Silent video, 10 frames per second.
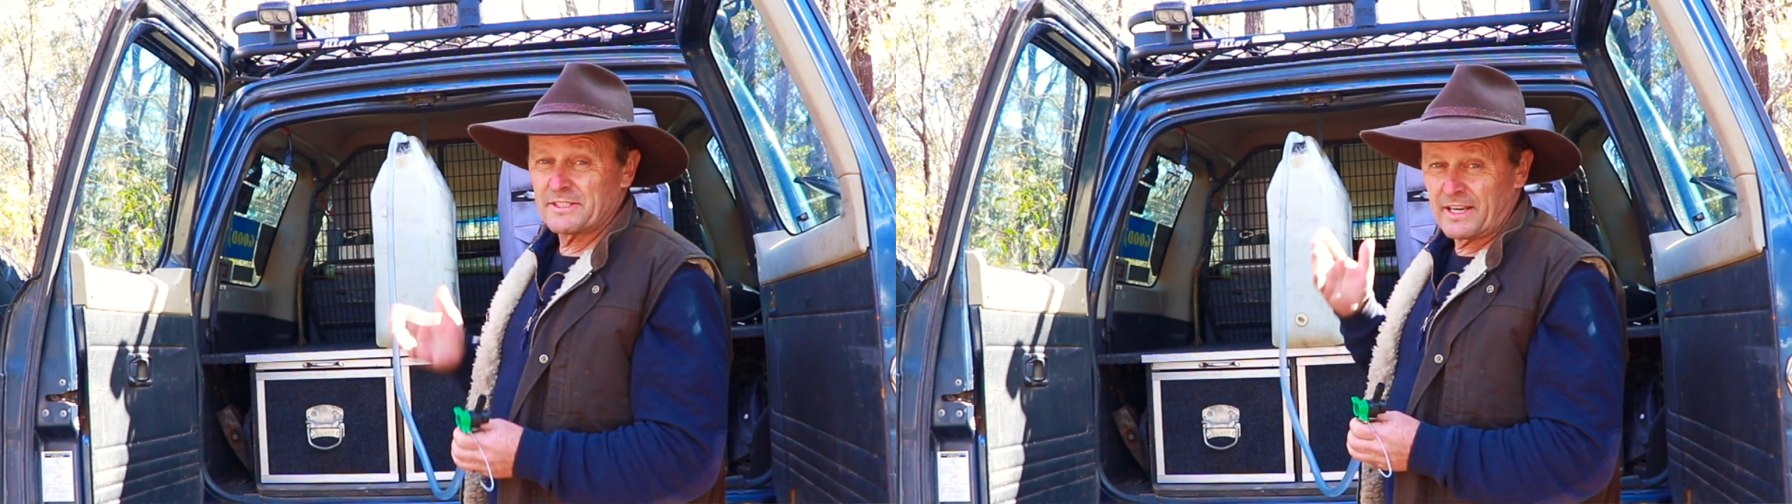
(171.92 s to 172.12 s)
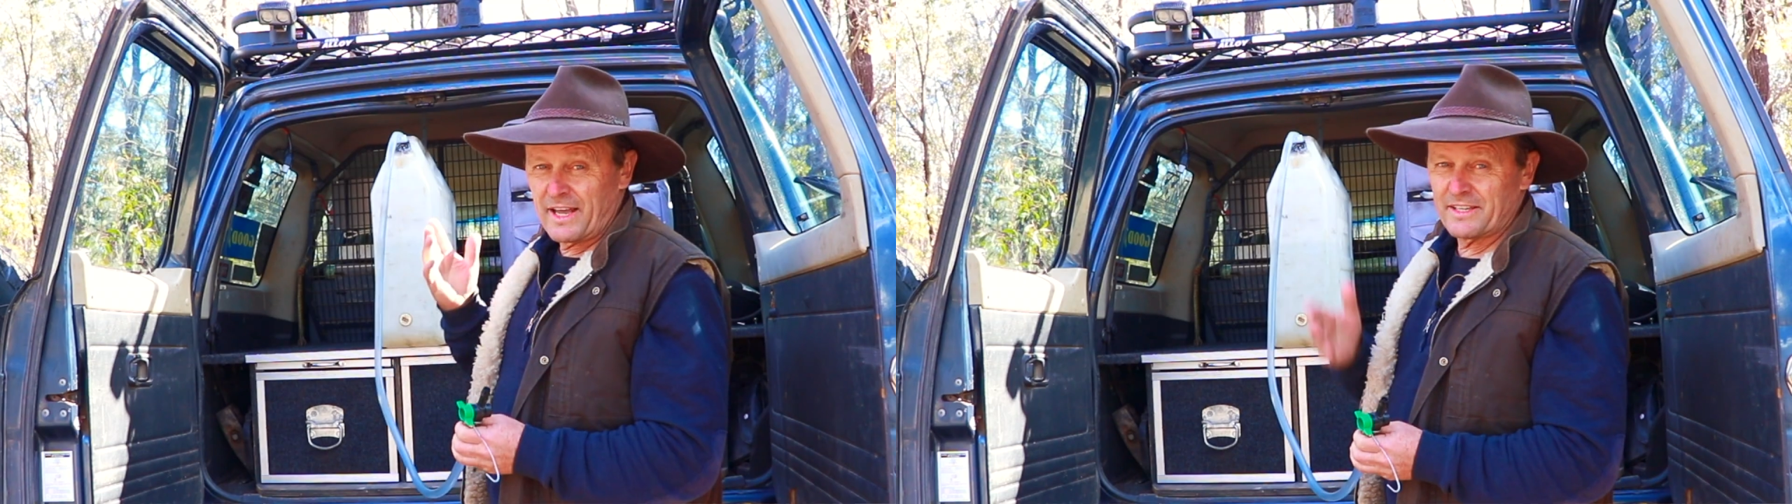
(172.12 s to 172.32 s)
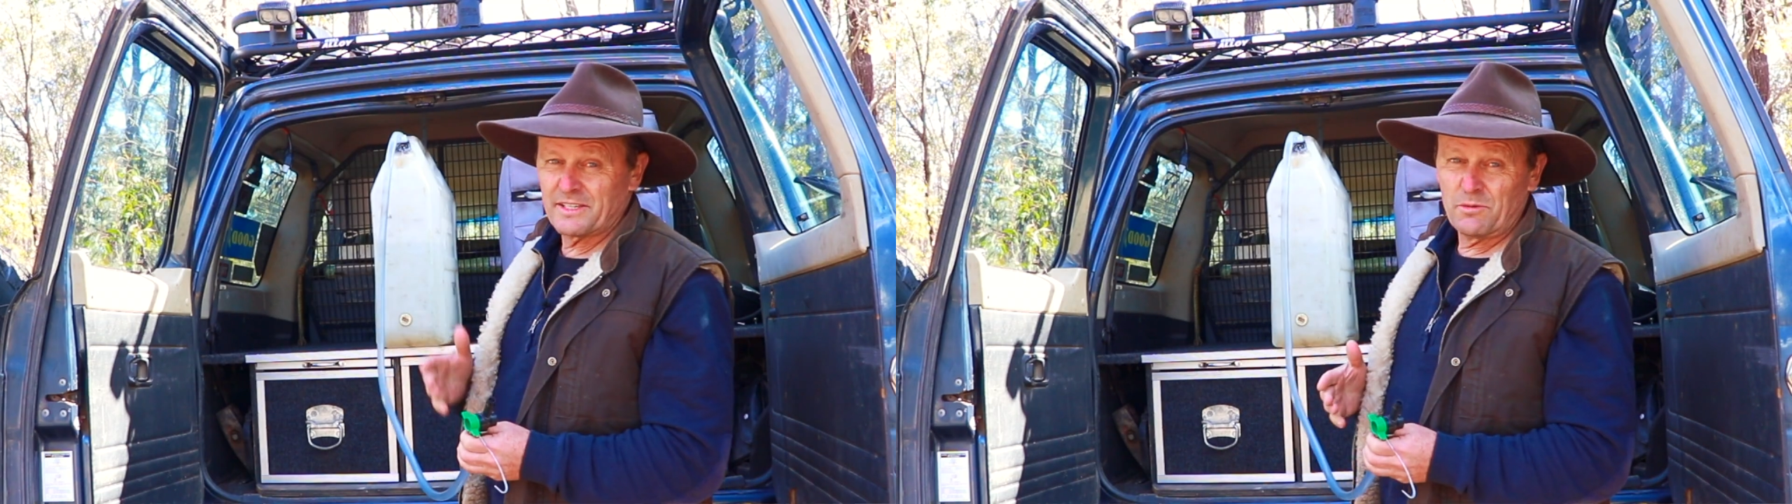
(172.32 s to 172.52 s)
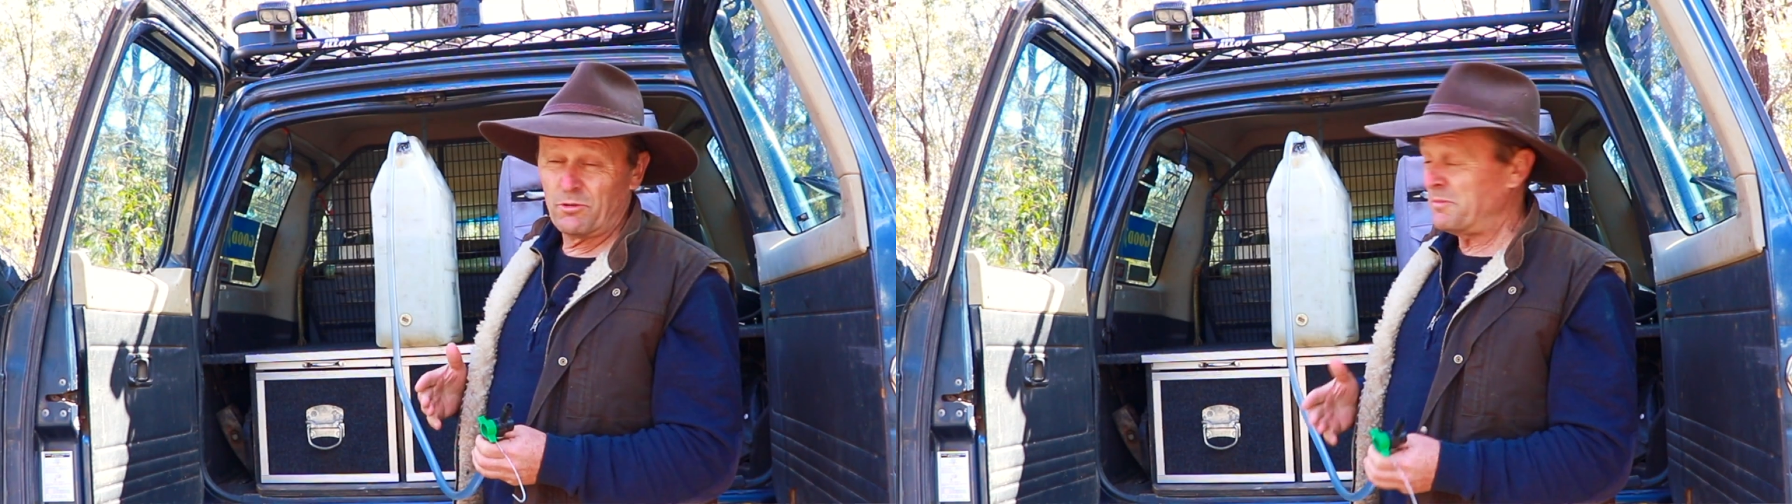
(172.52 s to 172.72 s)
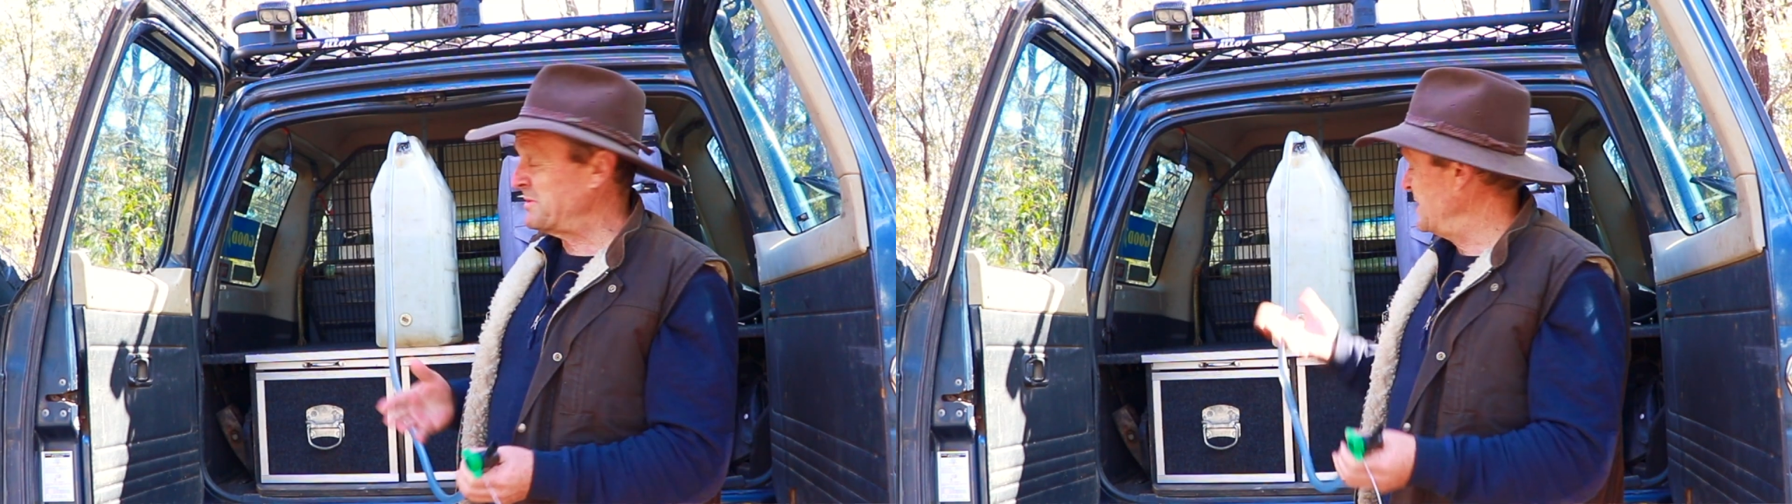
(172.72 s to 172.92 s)
the last thing you
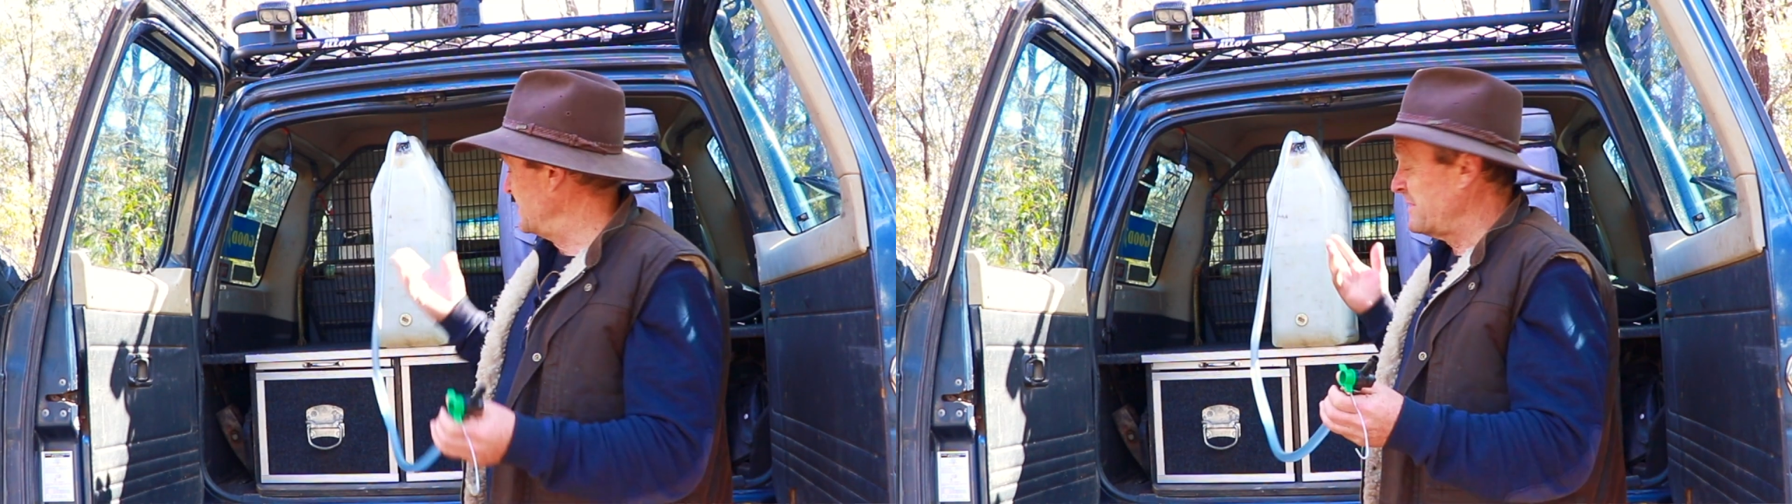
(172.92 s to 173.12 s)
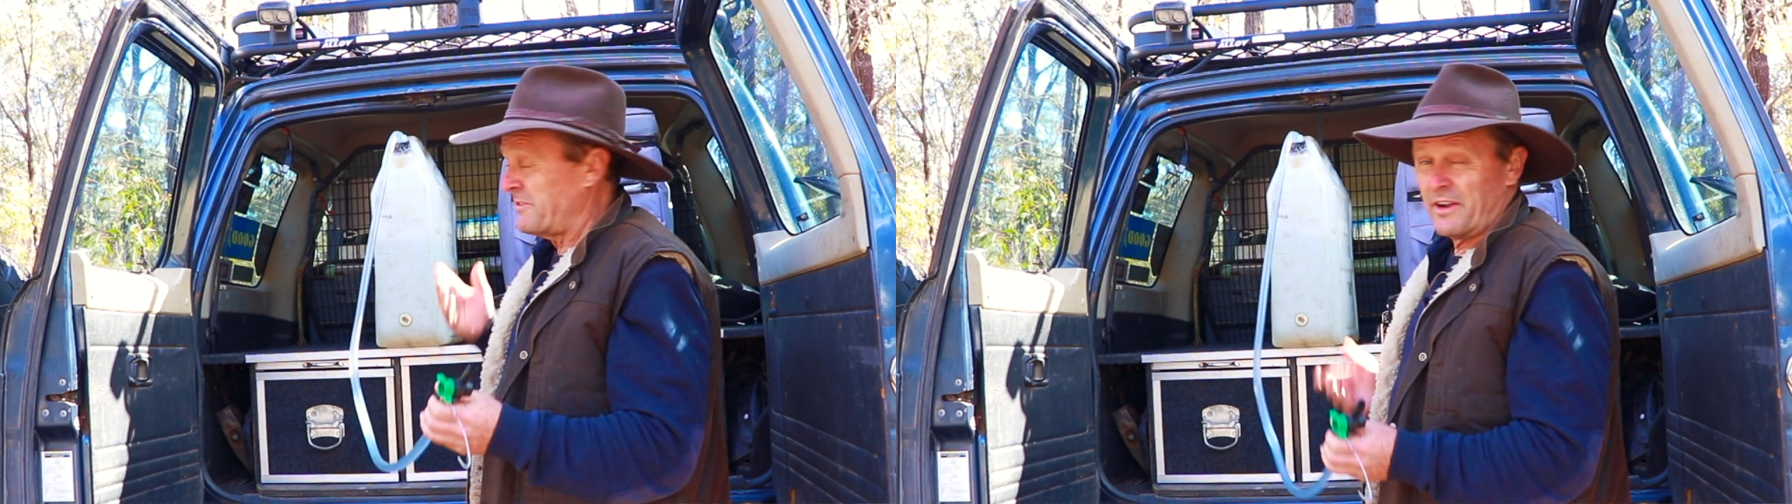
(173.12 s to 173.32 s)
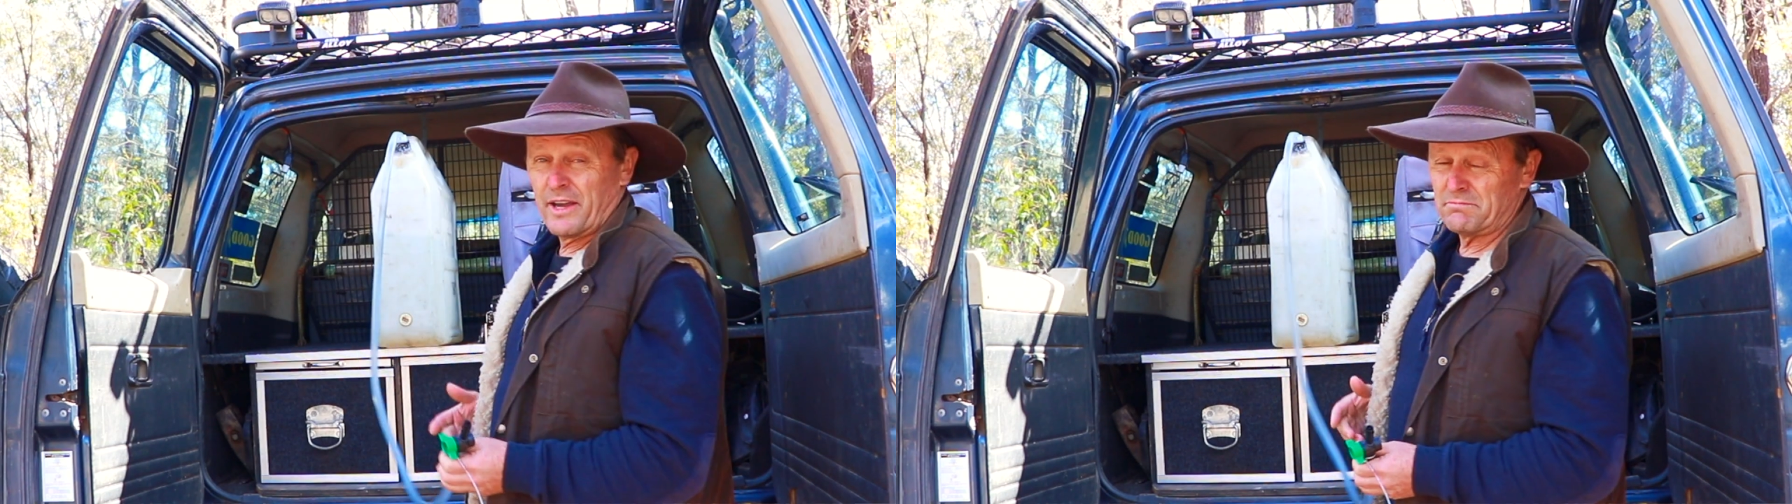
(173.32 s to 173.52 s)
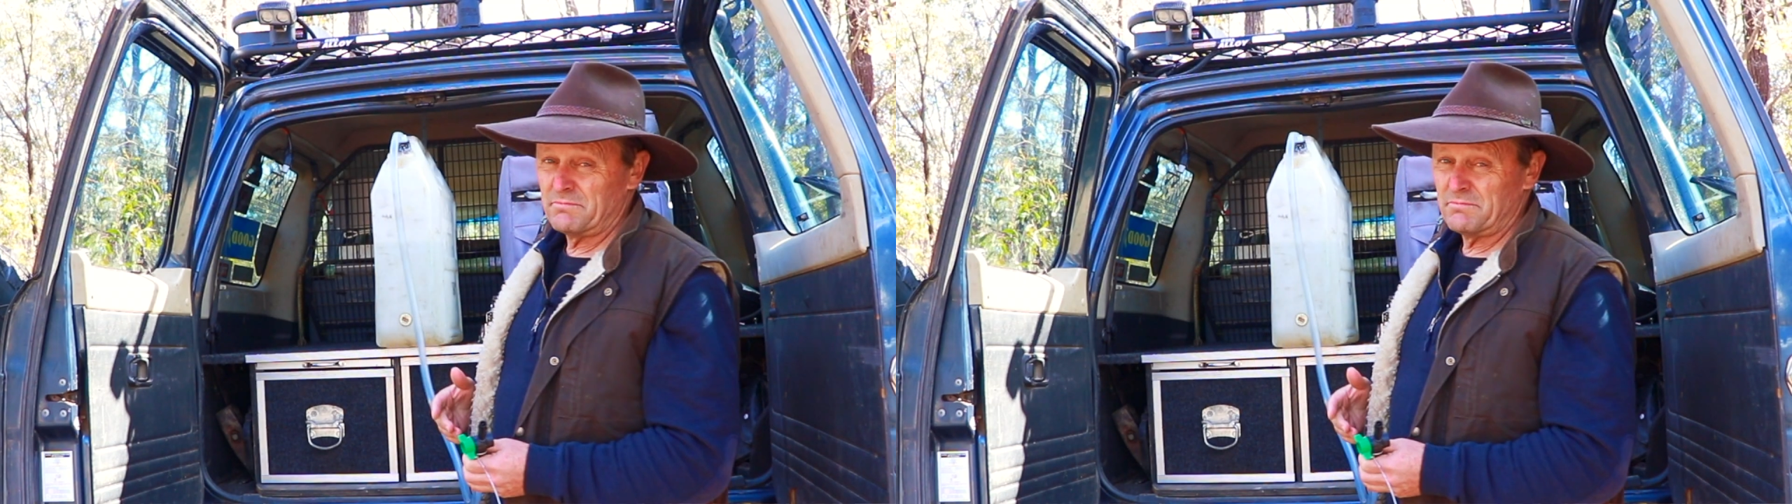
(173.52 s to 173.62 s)
want, particularly if you're out